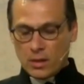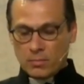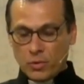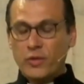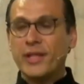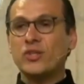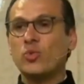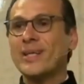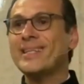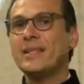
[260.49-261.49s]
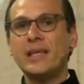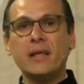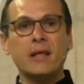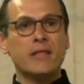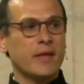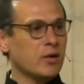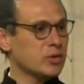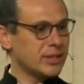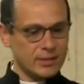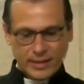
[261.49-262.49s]
More than
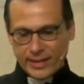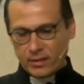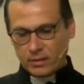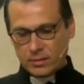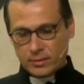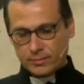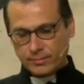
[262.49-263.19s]
20,000 killed.